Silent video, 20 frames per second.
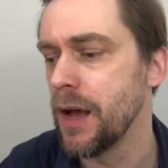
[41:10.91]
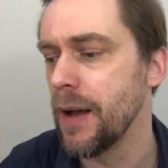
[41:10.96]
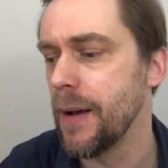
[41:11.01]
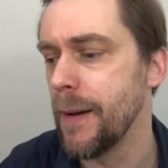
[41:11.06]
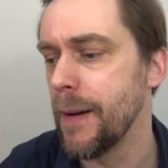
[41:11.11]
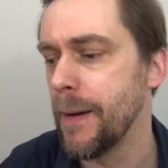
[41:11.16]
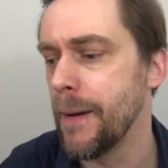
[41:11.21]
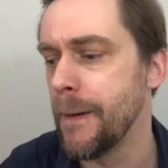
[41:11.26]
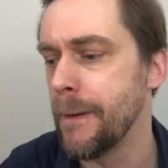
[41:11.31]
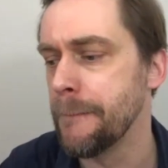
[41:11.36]

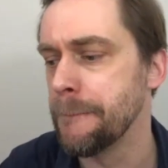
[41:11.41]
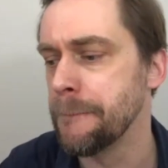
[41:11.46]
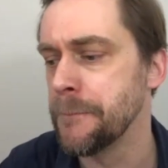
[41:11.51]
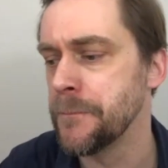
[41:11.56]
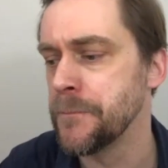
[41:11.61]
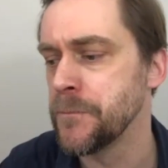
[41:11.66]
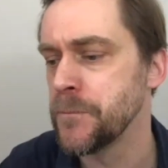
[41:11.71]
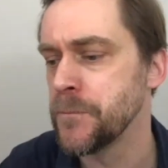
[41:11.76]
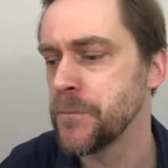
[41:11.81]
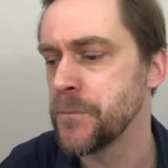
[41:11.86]
Yeah,
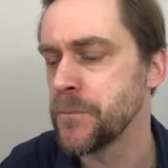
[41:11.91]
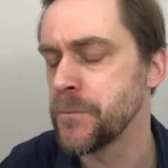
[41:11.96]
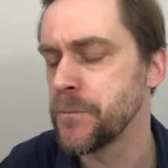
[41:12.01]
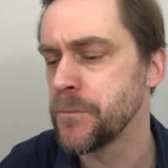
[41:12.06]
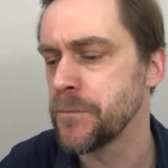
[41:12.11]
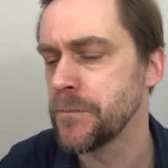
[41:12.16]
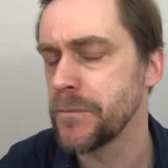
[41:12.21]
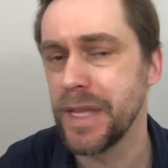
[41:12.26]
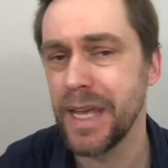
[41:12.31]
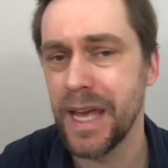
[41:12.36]

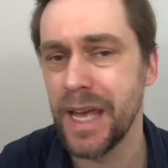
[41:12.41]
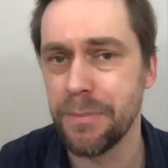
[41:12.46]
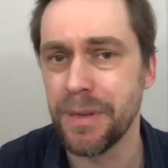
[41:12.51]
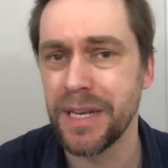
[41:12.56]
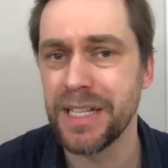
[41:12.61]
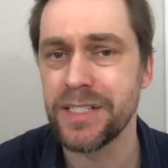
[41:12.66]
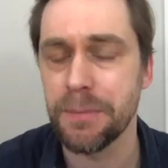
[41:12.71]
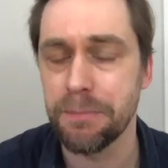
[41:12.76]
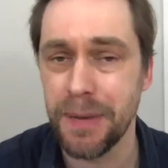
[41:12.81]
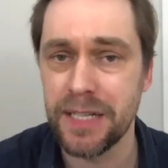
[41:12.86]
but
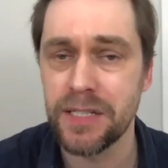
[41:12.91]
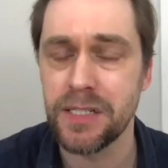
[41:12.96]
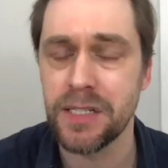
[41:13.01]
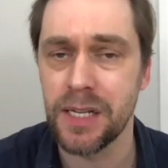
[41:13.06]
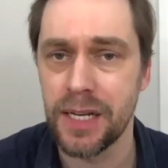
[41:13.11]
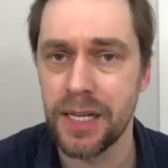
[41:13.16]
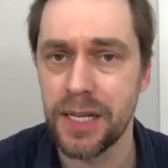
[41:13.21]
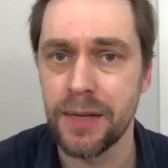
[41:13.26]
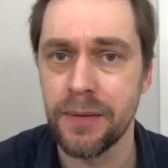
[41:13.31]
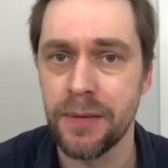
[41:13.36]
it's
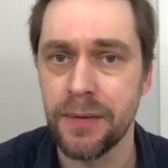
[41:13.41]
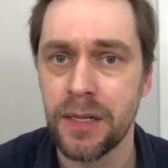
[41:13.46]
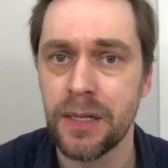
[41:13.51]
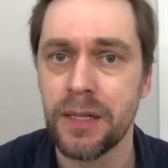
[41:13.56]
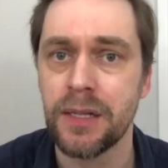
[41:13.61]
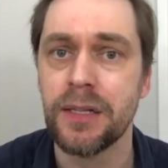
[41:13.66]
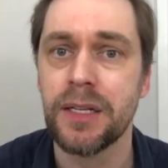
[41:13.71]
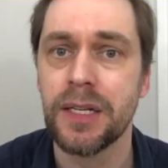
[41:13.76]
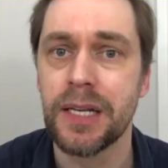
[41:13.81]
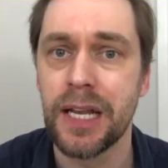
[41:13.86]
basically,
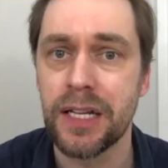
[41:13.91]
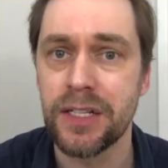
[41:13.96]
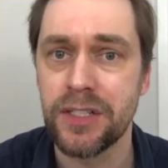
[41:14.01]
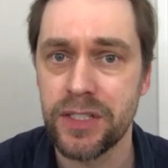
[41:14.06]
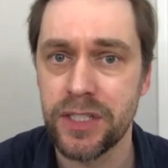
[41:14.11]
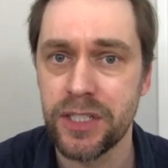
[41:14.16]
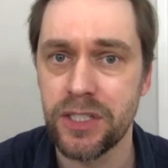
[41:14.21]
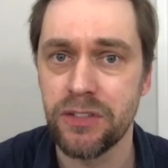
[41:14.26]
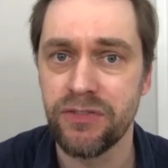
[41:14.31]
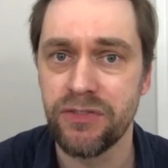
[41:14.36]
let's
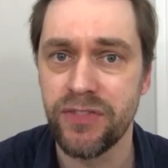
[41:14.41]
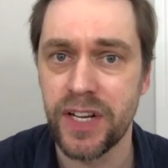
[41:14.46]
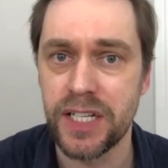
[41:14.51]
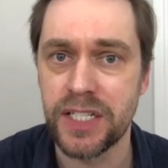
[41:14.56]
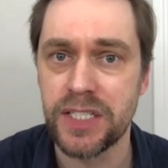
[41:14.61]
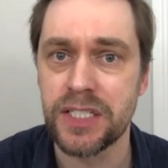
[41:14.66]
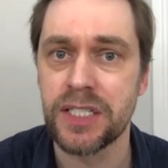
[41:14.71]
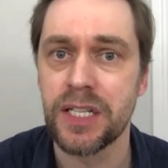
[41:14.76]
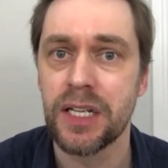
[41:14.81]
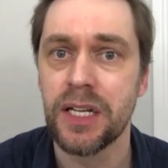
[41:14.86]
see your
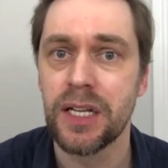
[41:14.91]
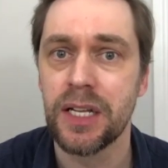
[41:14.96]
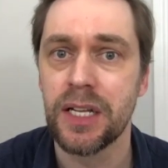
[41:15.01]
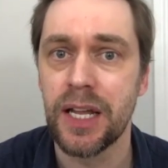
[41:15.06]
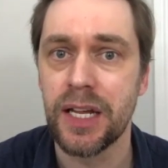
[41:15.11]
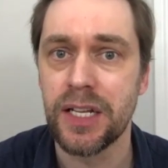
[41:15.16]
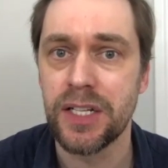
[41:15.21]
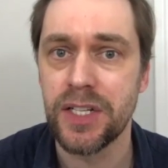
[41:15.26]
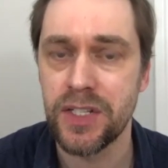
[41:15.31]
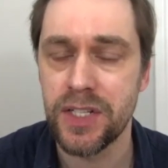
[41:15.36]
face,
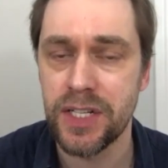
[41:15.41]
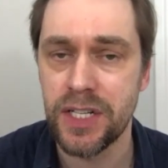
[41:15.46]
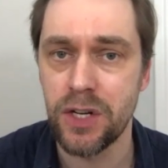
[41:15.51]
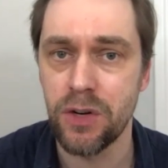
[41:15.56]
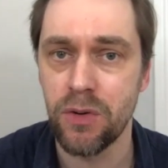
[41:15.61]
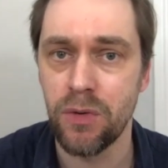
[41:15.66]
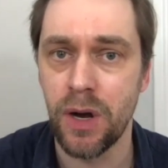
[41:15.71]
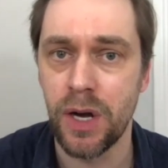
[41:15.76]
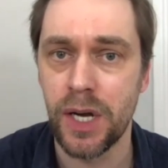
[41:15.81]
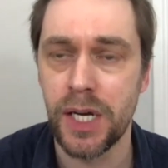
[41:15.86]
let's see
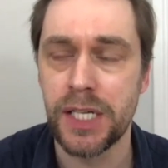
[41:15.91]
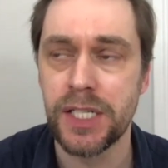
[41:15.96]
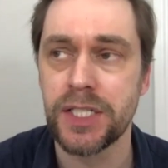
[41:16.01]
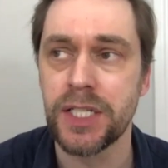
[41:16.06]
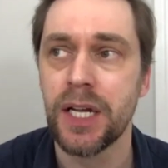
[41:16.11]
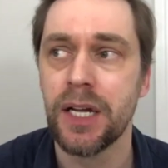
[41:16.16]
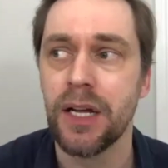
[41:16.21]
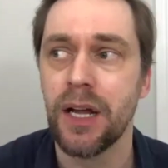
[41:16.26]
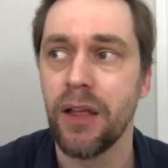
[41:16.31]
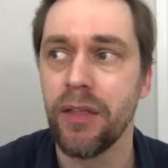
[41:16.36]
your eyes,
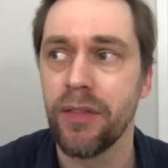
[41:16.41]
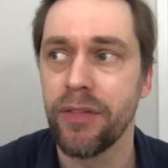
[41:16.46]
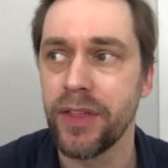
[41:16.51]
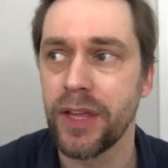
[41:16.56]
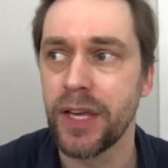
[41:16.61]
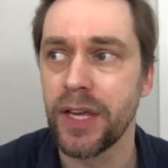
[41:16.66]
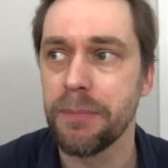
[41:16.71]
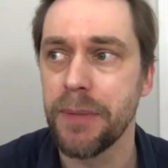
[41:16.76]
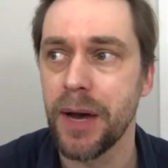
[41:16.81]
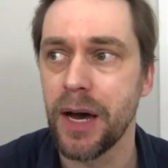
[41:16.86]
and
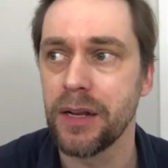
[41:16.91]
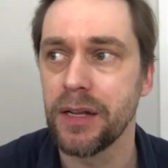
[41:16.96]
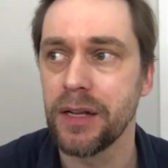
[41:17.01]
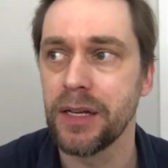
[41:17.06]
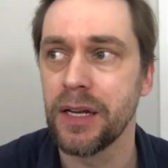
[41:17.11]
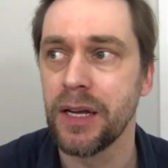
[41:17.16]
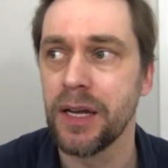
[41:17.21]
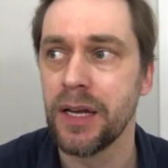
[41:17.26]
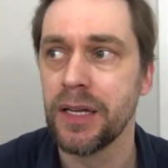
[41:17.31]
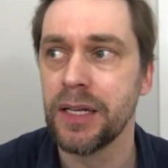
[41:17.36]
think about it
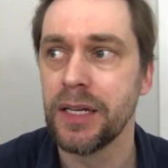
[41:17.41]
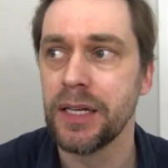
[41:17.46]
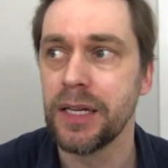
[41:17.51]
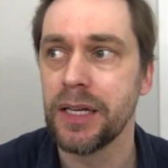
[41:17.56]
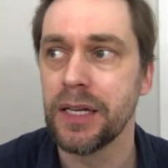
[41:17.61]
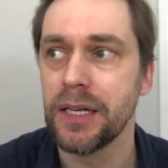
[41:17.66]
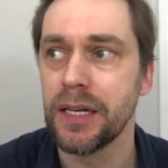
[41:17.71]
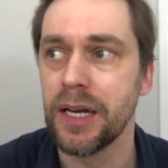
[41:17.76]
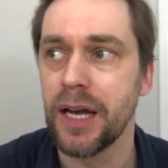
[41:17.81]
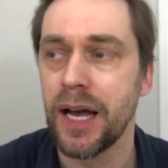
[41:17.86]

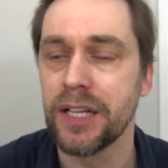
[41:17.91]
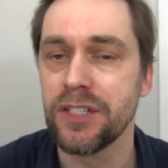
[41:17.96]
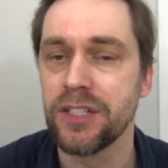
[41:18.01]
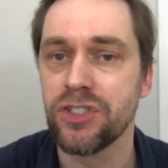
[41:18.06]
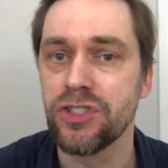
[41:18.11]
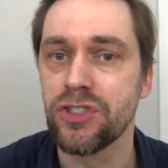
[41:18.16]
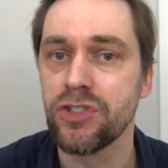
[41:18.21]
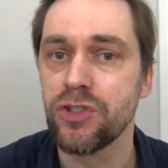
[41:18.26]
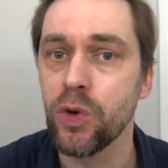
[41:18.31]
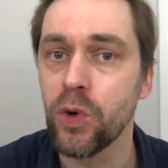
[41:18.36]
as
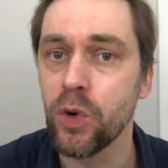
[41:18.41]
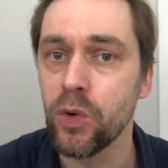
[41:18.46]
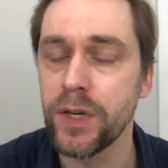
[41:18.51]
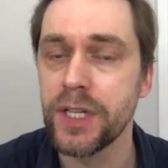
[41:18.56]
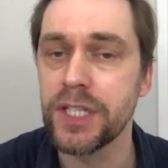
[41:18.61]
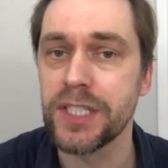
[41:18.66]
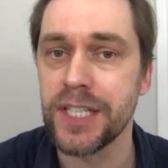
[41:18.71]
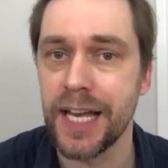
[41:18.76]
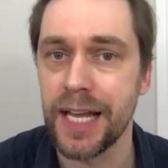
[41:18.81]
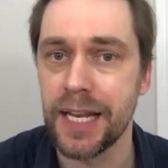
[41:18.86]

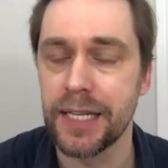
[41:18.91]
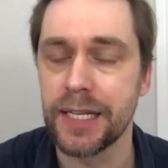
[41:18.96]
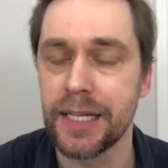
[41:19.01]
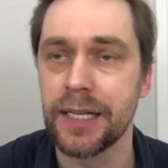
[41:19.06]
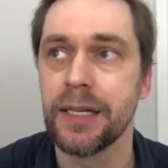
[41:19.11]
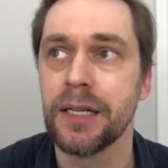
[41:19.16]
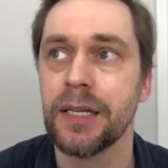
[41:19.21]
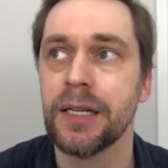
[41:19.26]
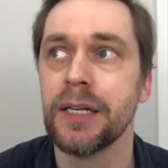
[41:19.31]
storytelling